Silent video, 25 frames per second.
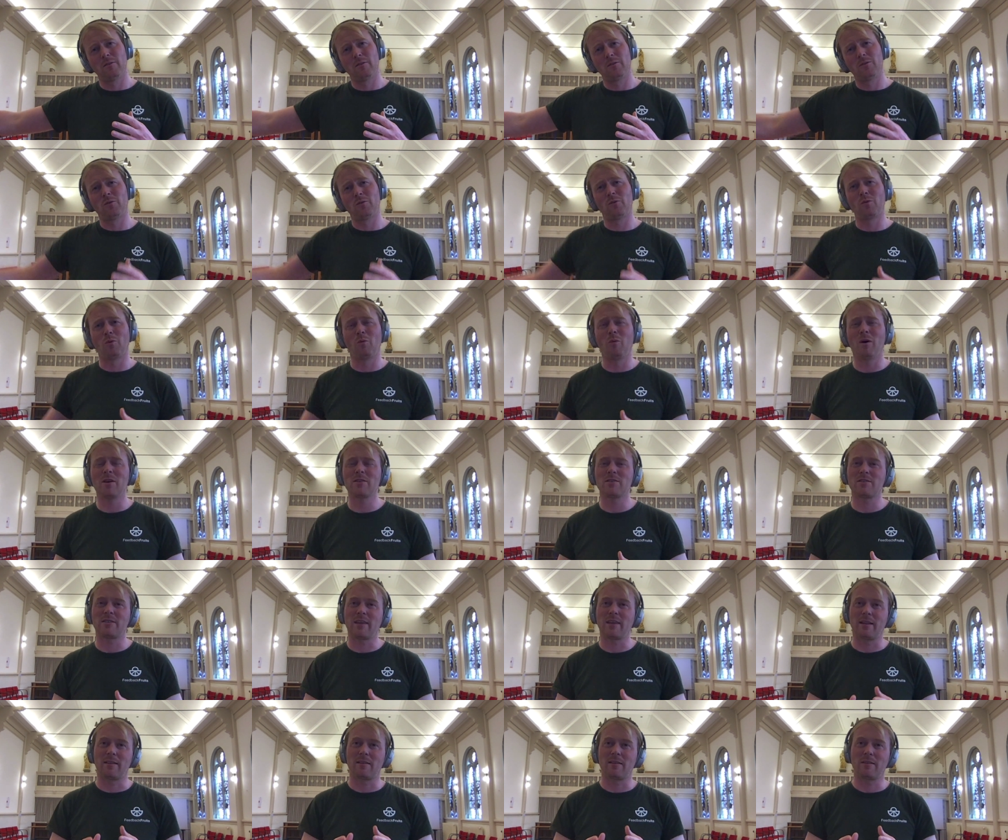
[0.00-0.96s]
to ones
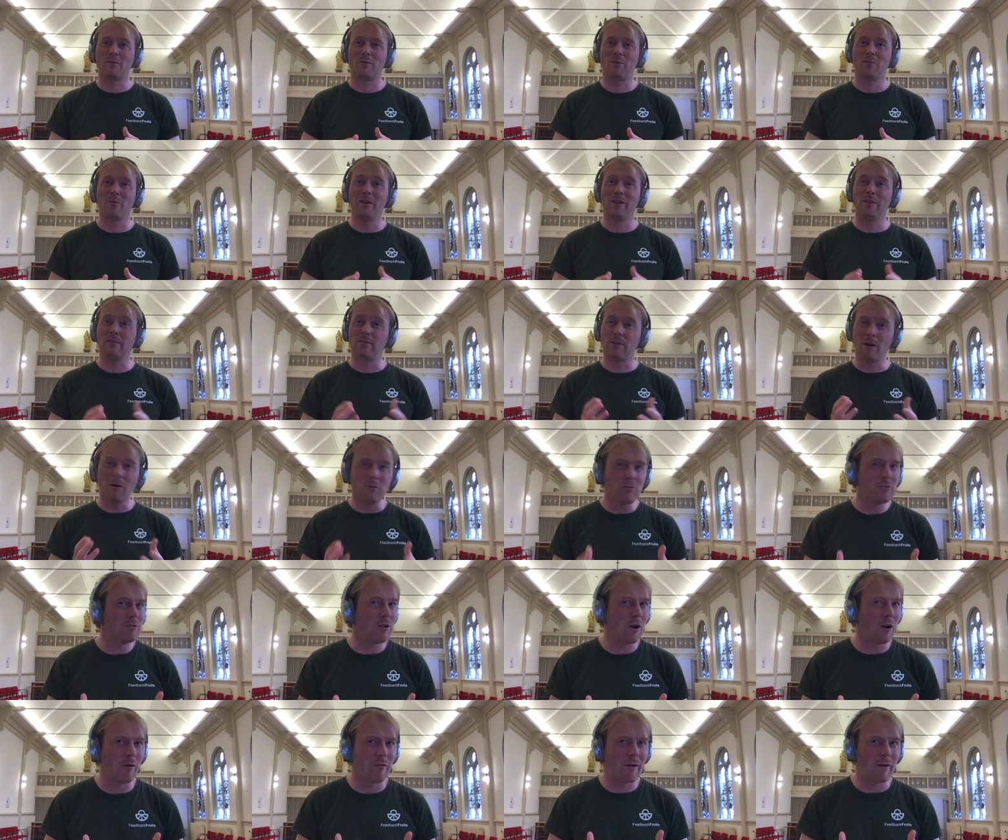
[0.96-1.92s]
that we don't
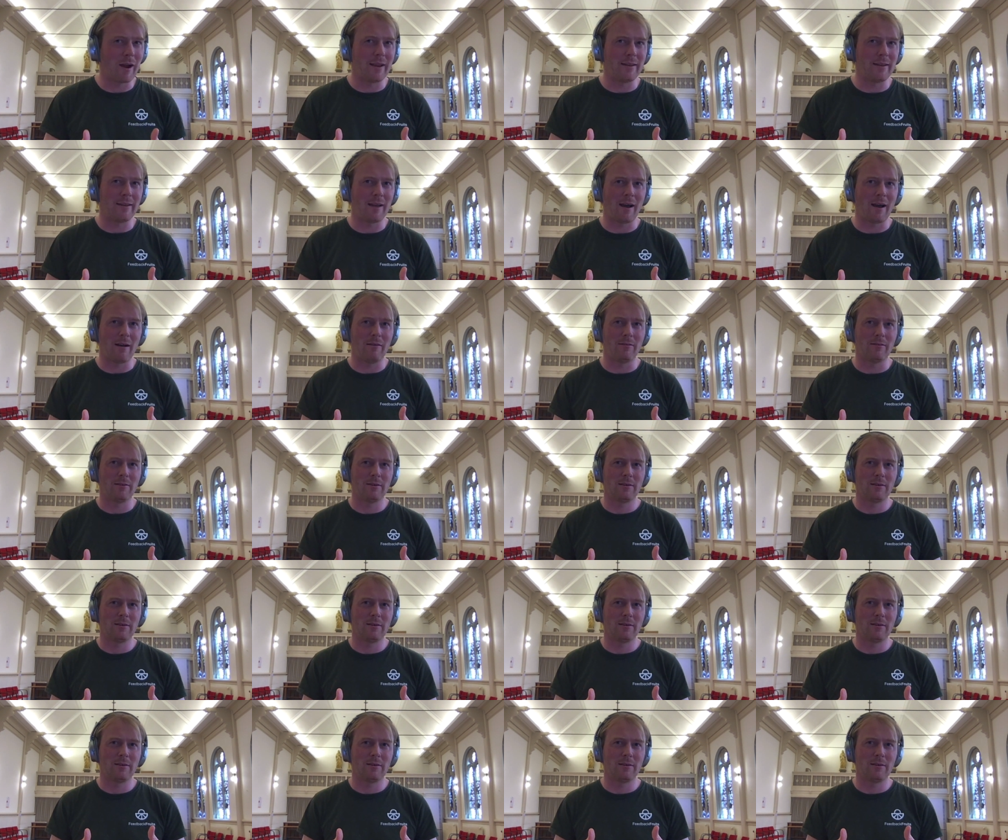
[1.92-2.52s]
know right now,